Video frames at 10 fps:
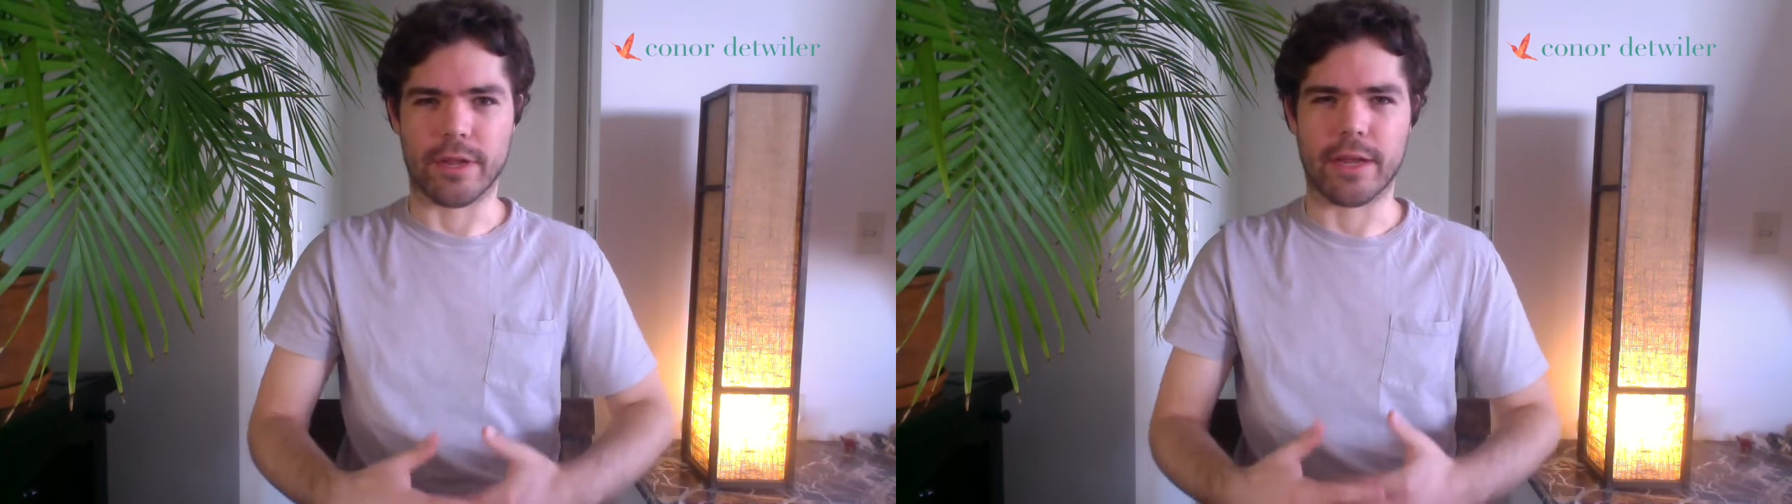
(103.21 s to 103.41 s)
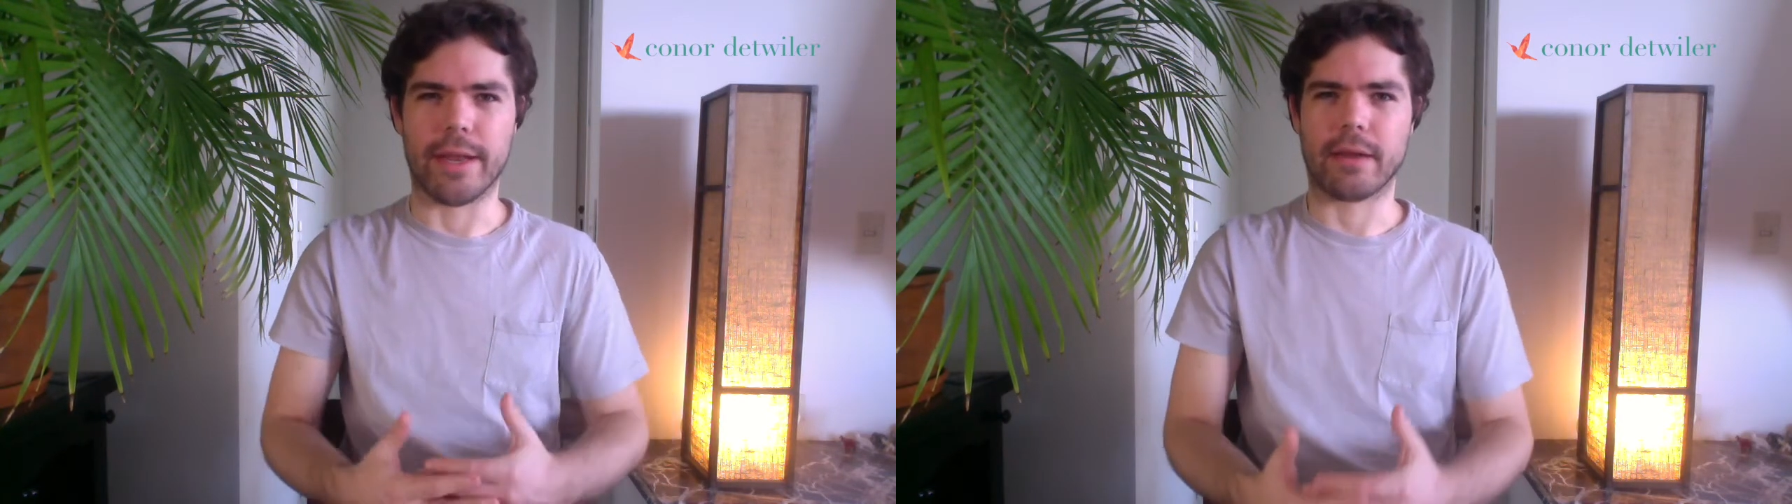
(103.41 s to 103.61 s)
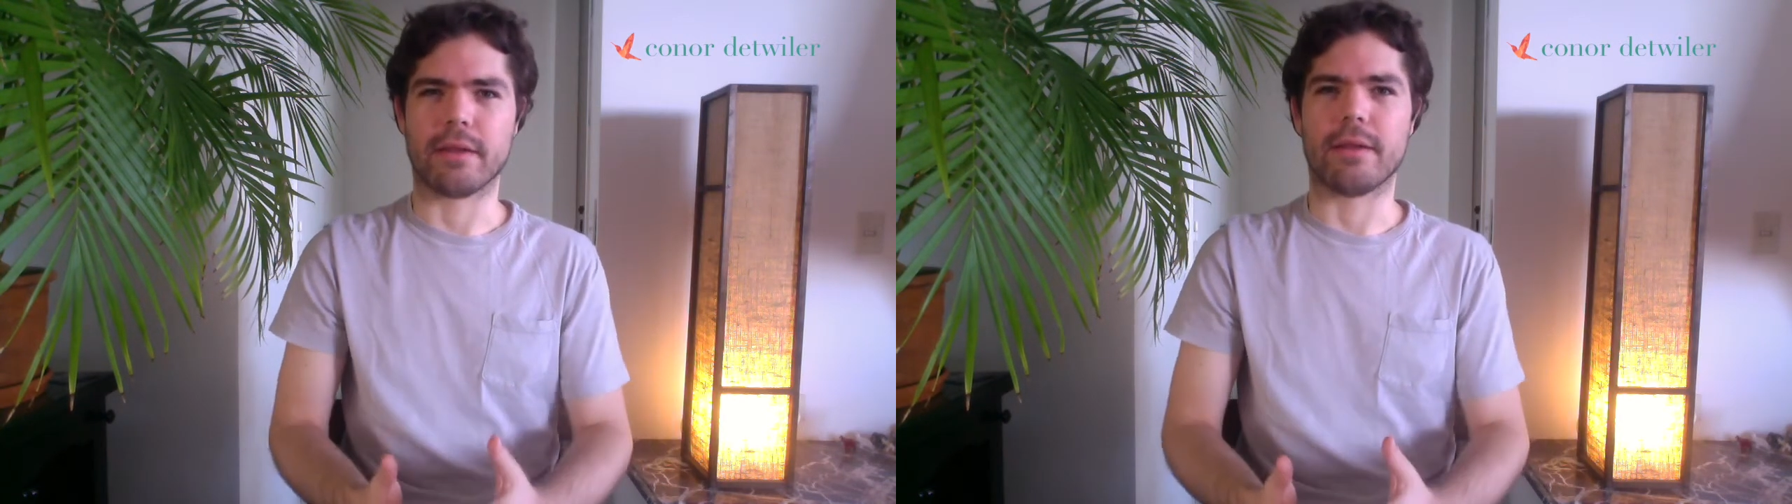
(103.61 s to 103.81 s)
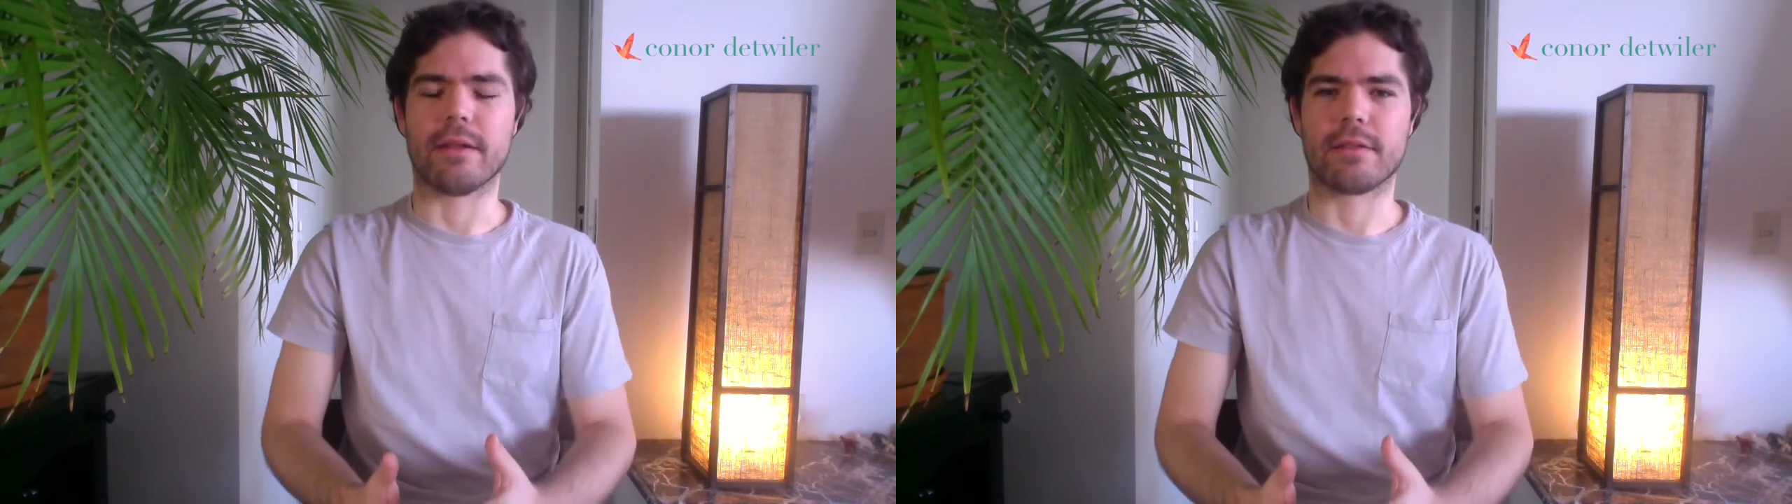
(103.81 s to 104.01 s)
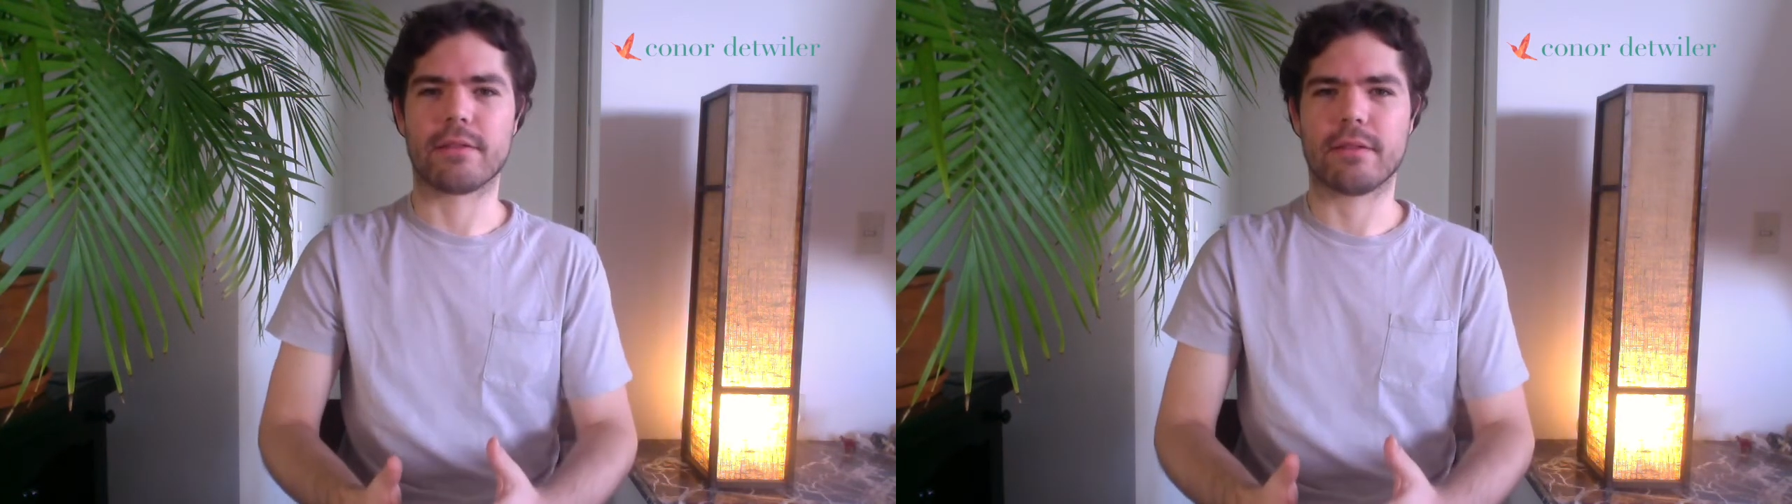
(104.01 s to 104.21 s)

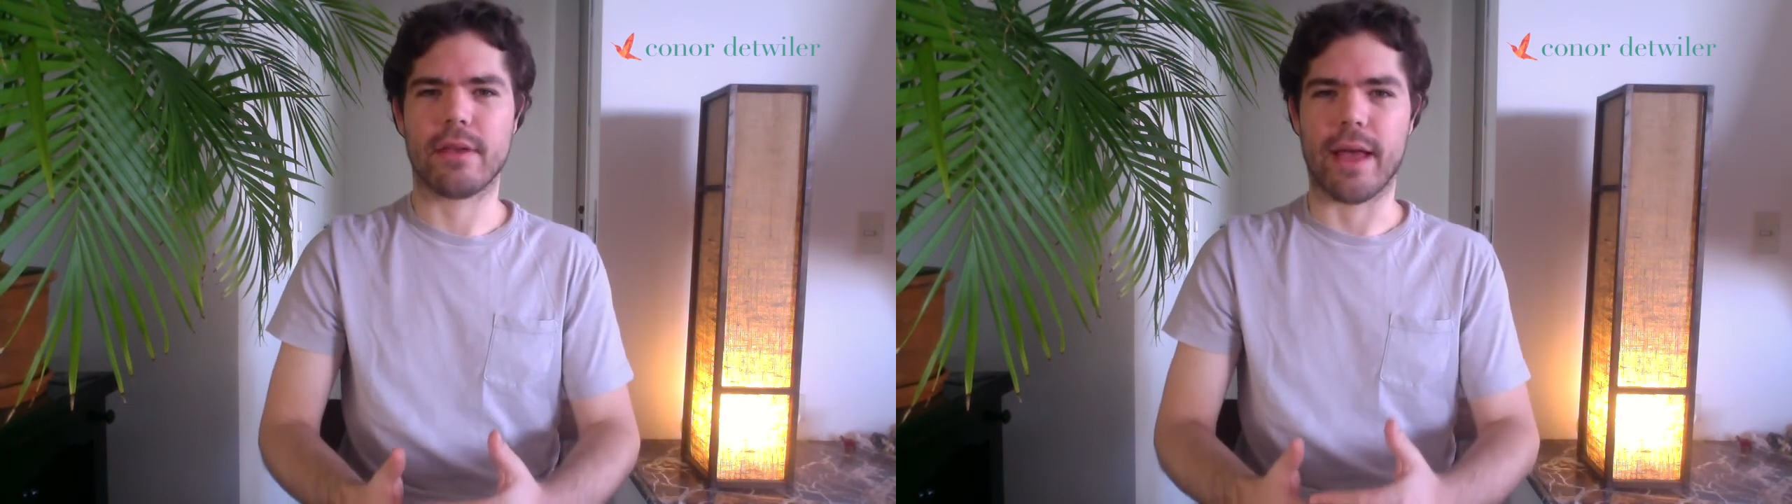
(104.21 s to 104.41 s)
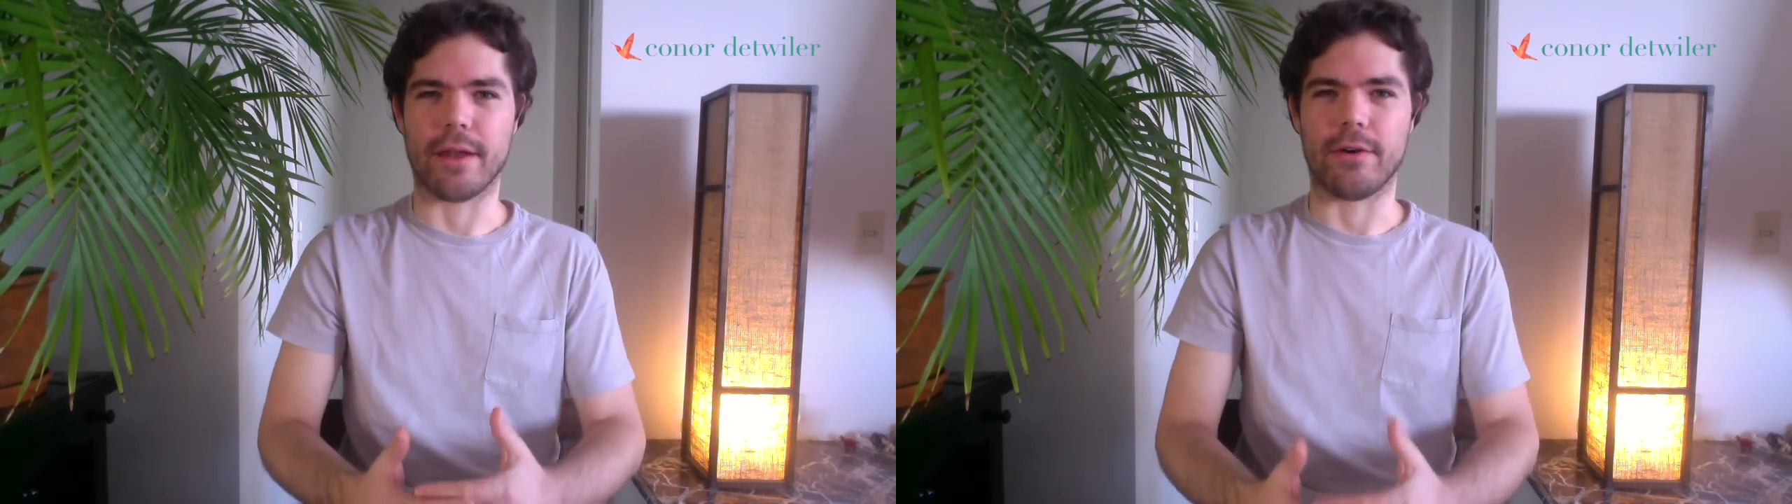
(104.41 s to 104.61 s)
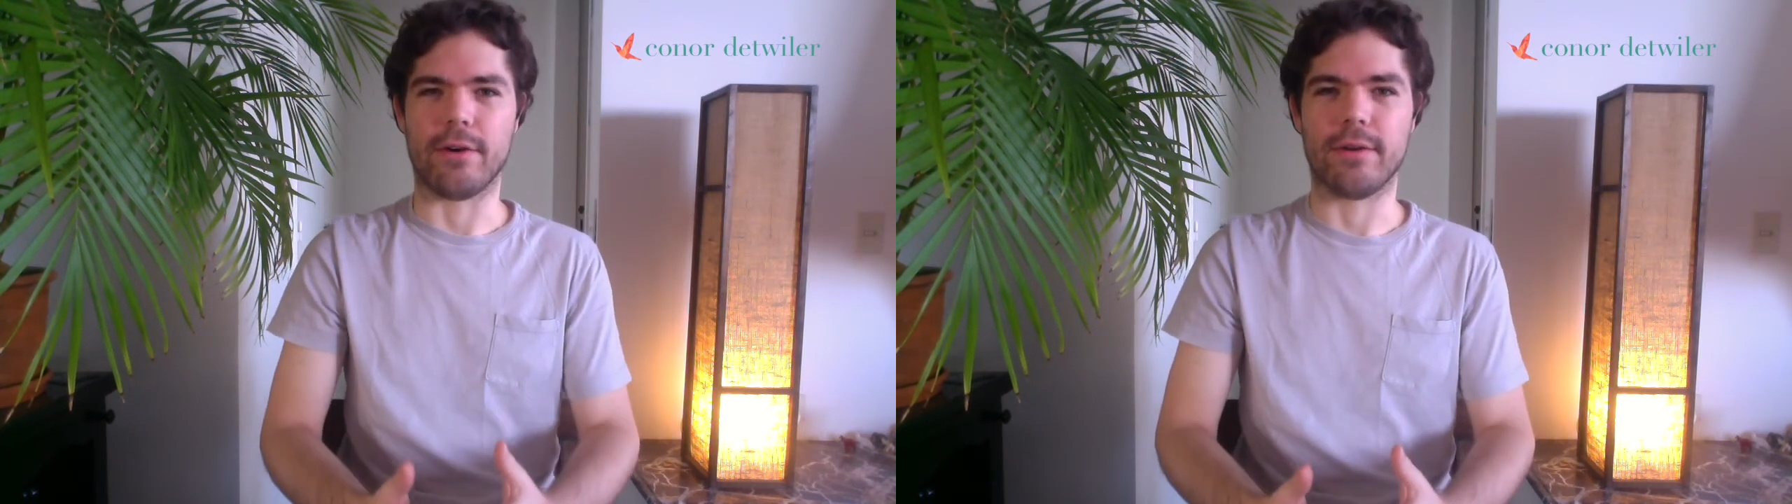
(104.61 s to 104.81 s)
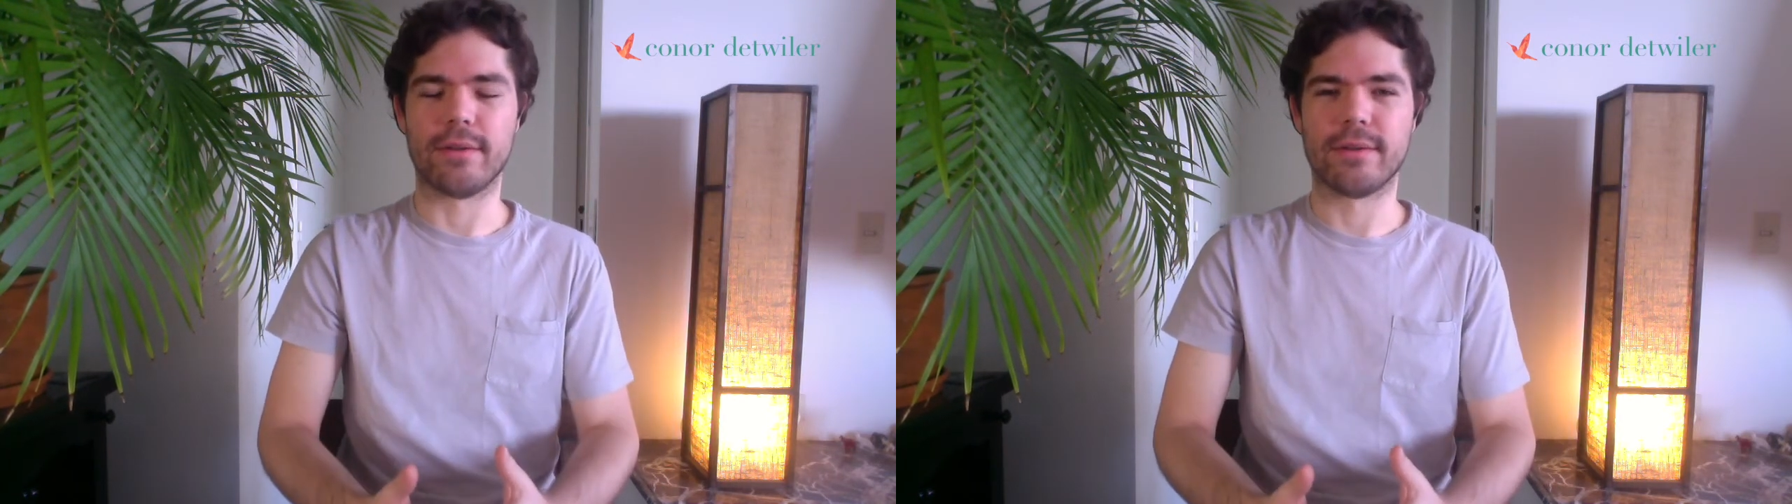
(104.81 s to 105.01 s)
connectedness at all.